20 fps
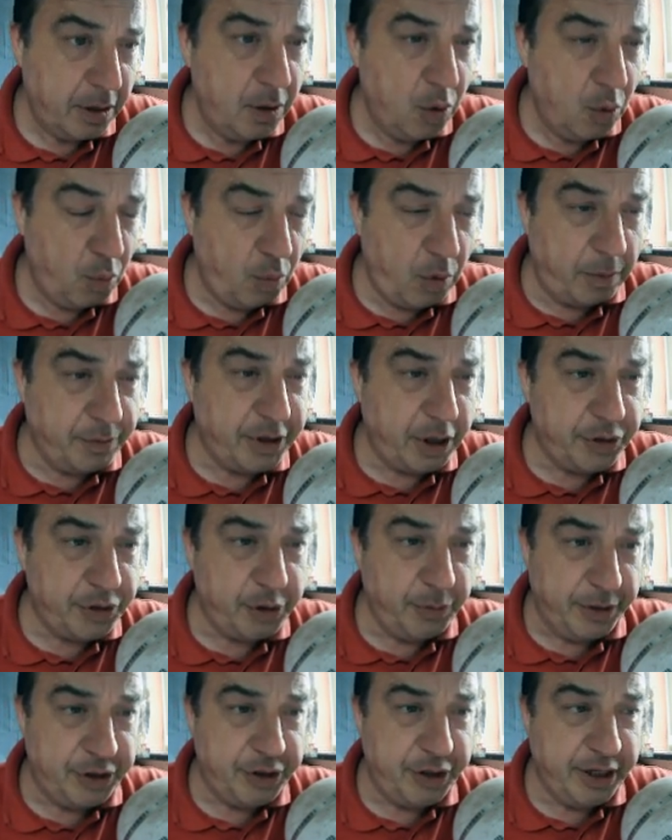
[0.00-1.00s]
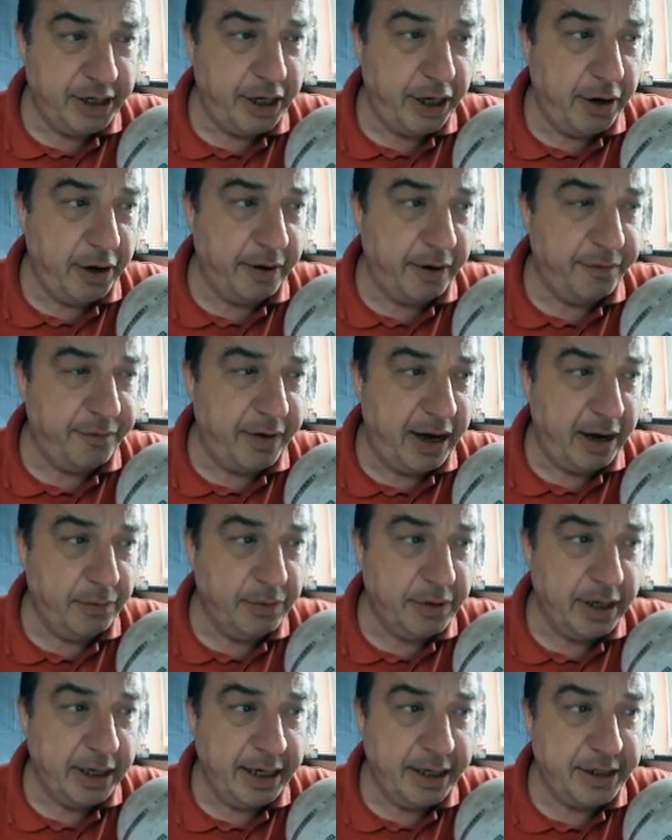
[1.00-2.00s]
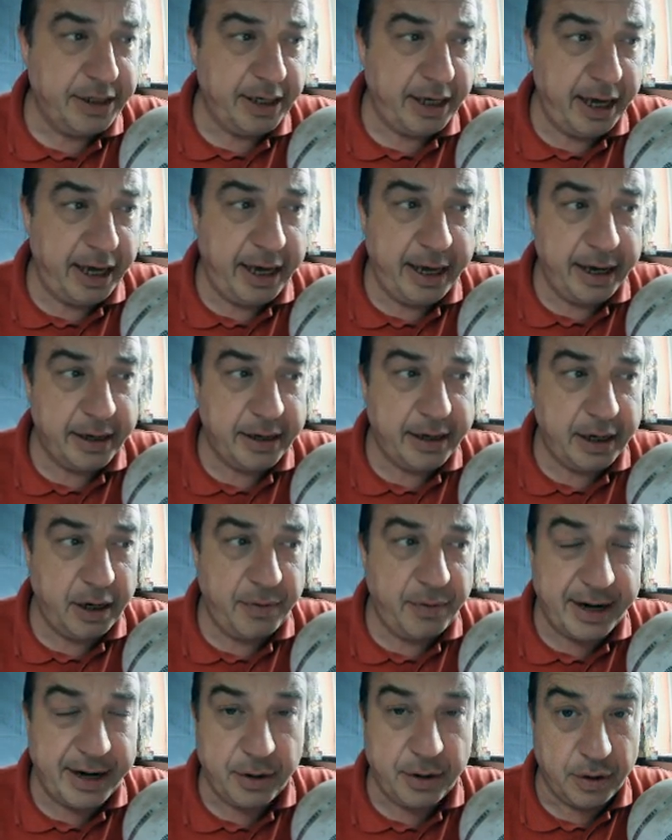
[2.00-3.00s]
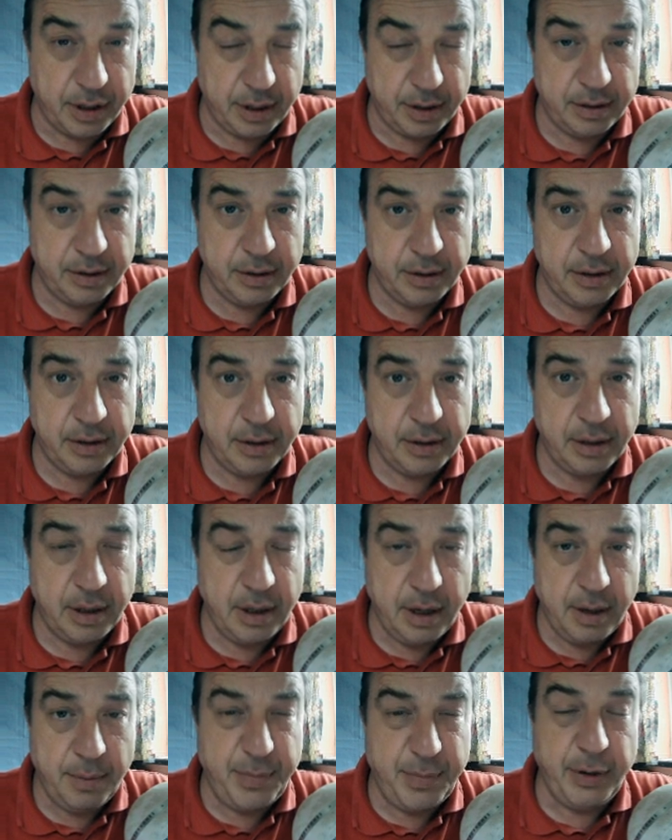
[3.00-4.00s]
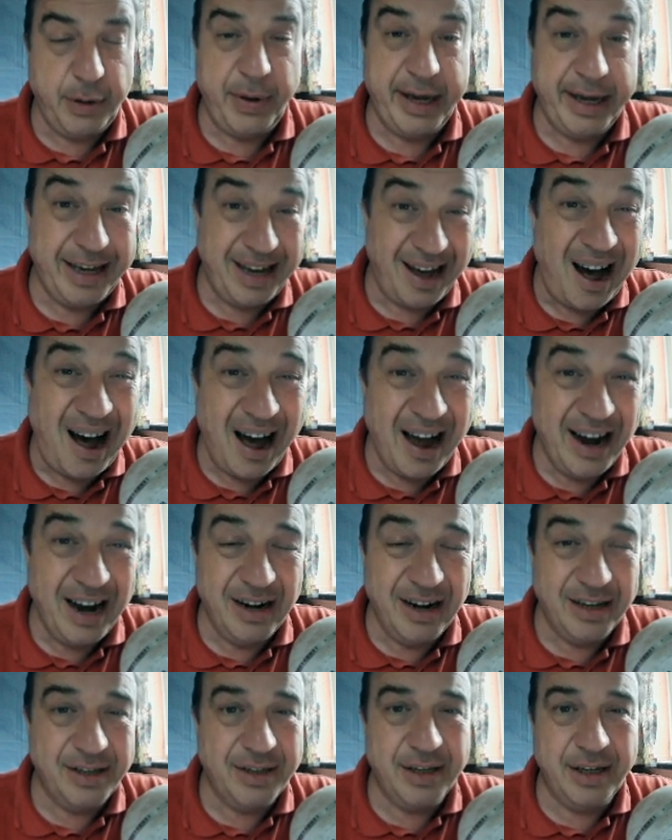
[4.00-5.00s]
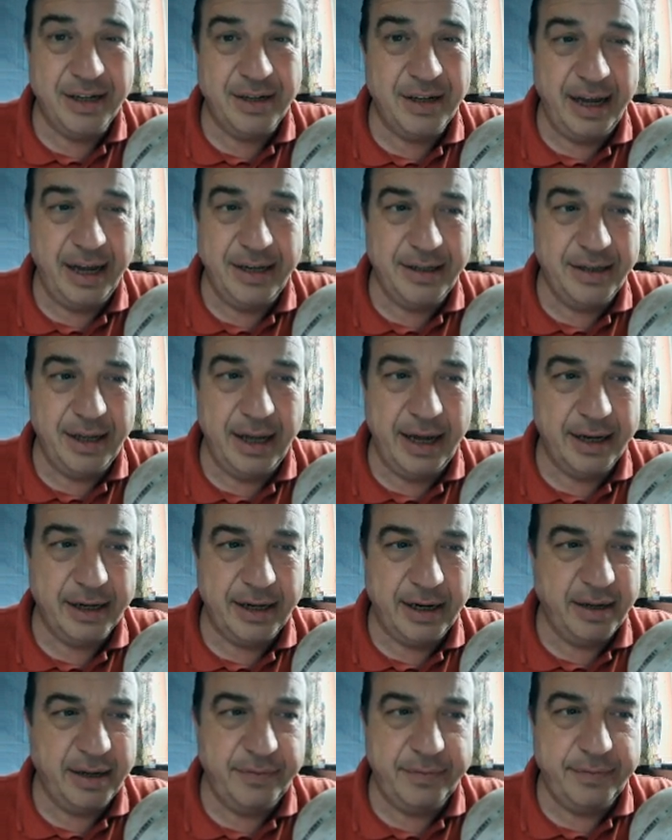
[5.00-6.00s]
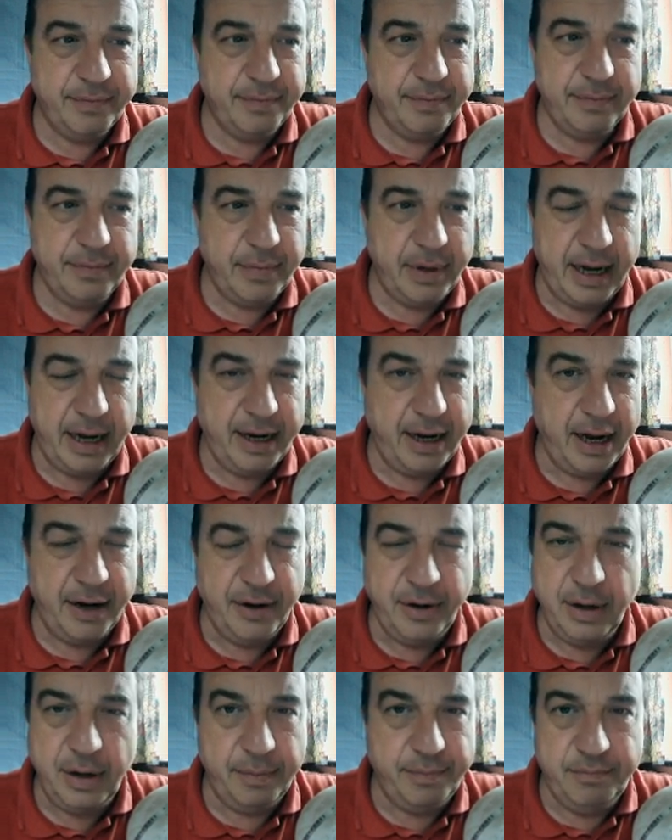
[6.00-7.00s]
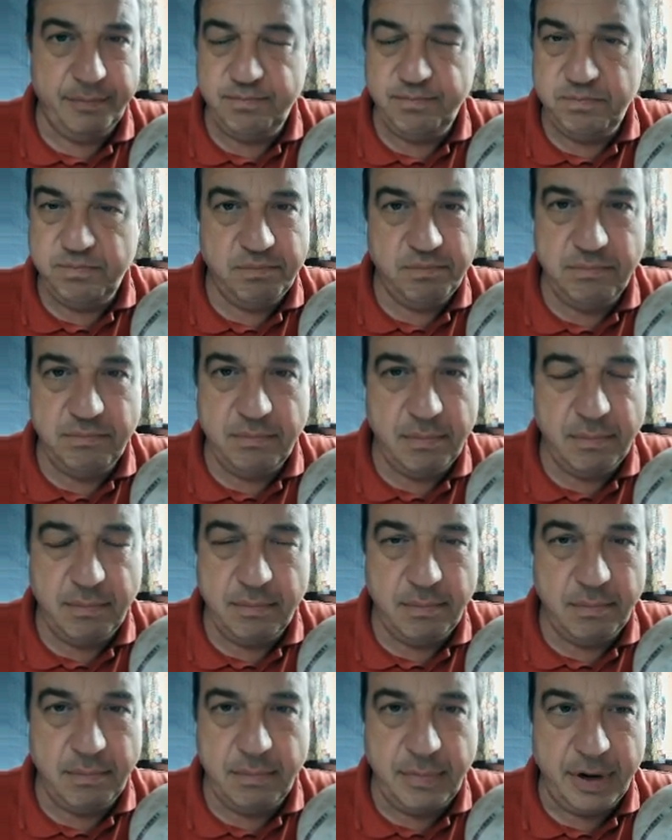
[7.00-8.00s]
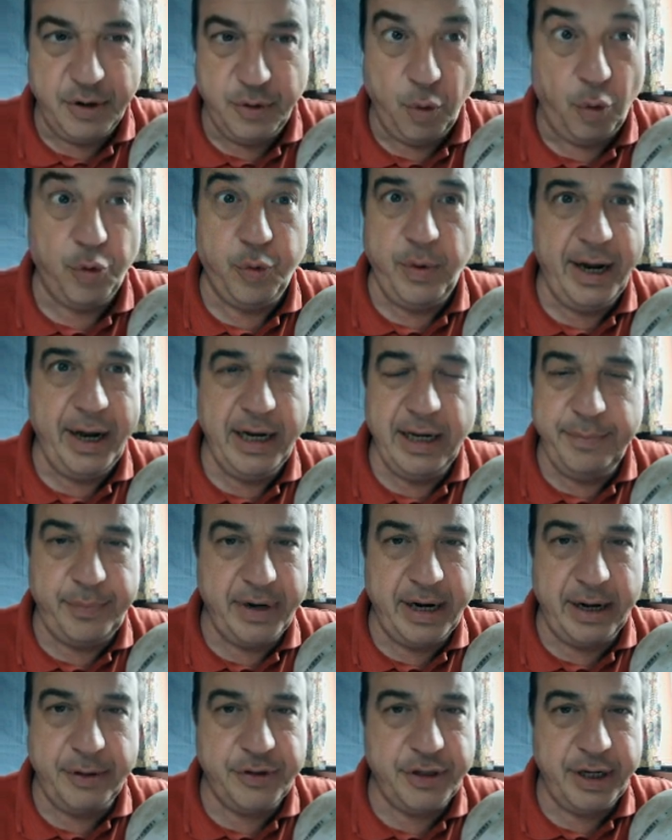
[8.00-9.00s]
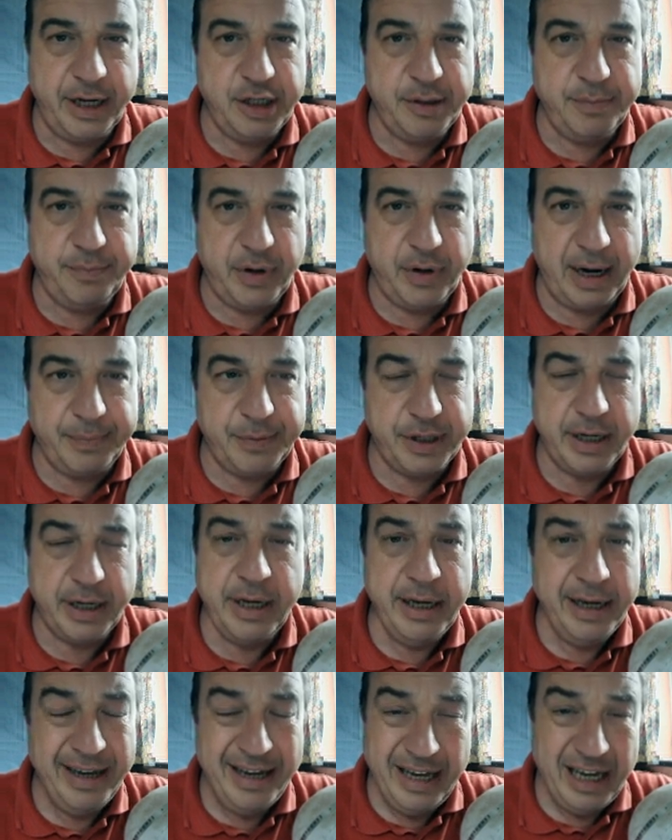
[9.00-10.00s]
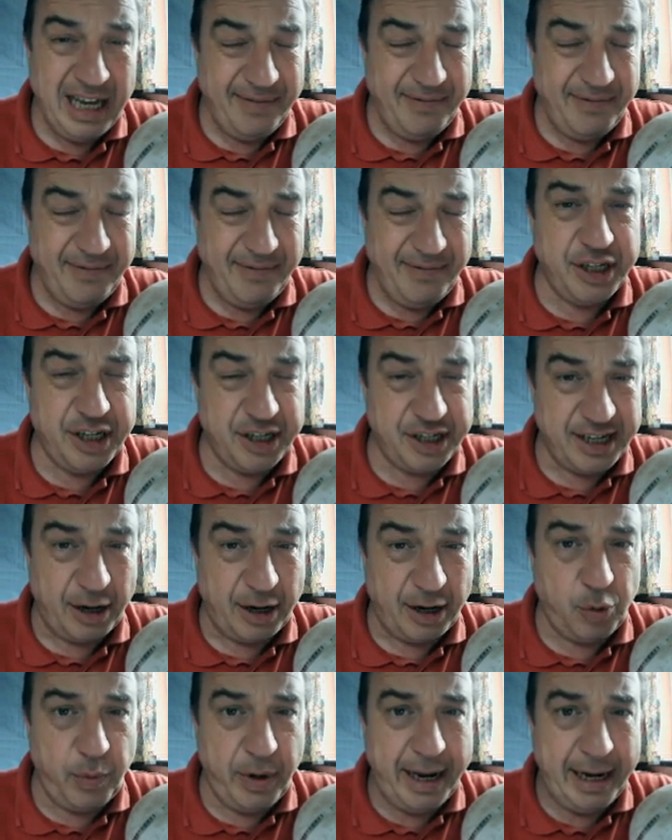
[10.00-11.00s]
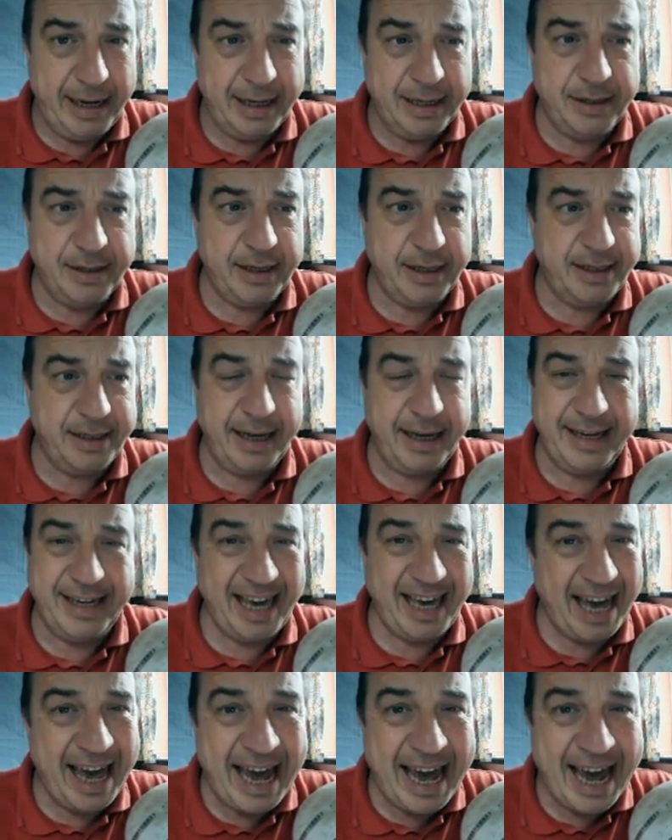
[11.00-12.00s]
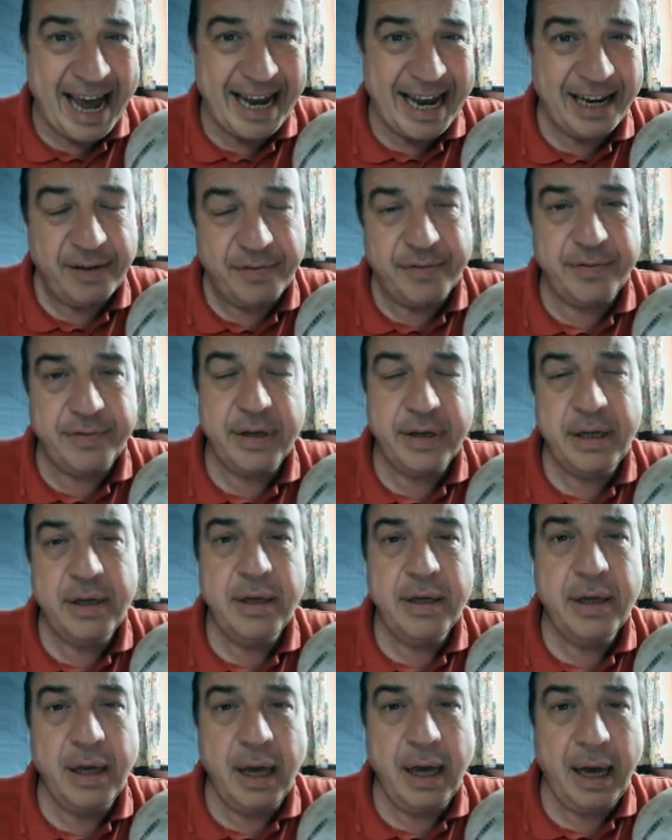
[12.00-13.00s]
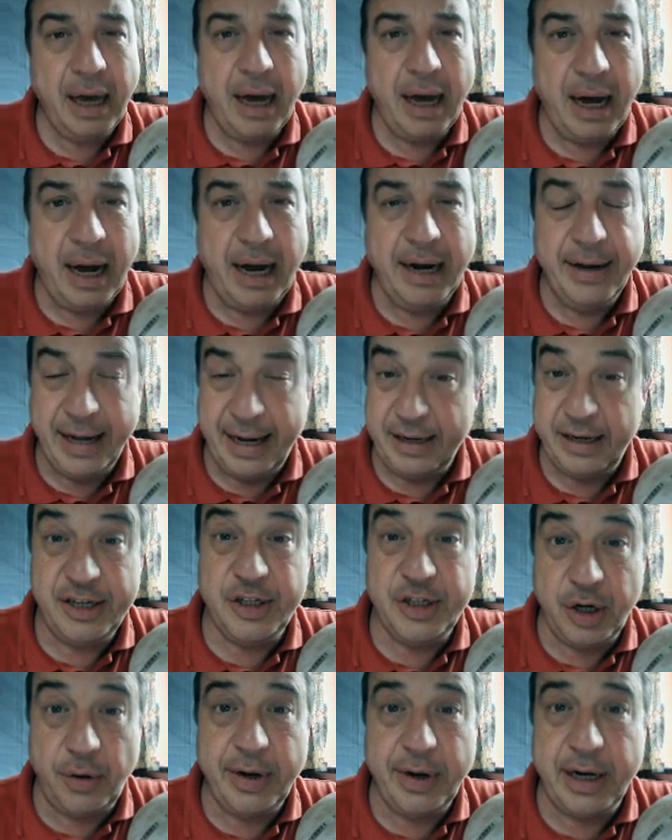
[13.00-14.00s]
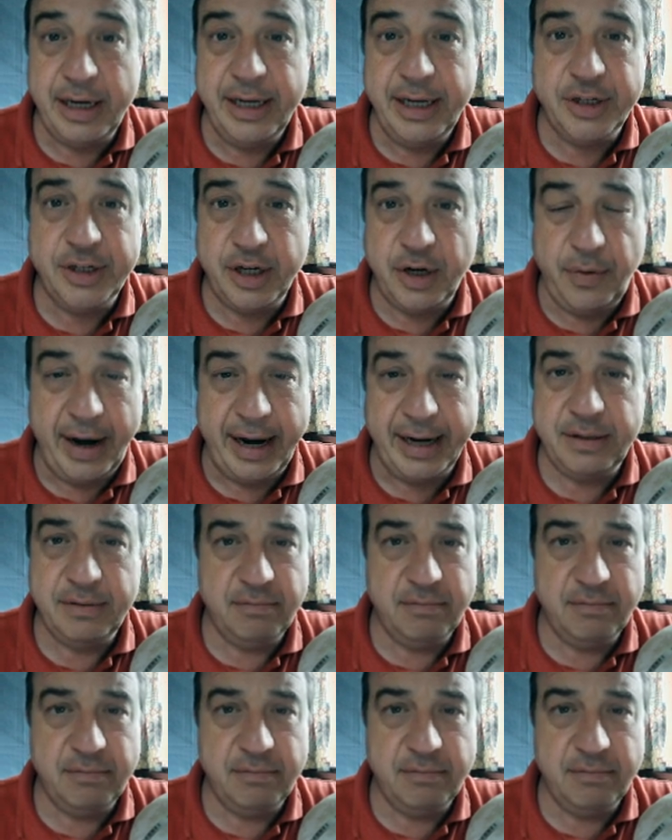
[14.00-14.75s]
What was also interesting here, I found, is Caer Caradoc. By the way, Caer is their kind of a North Walian pronunciation, perhaps. If you listen to South Walians, they say Cardiff, and that historically is correct.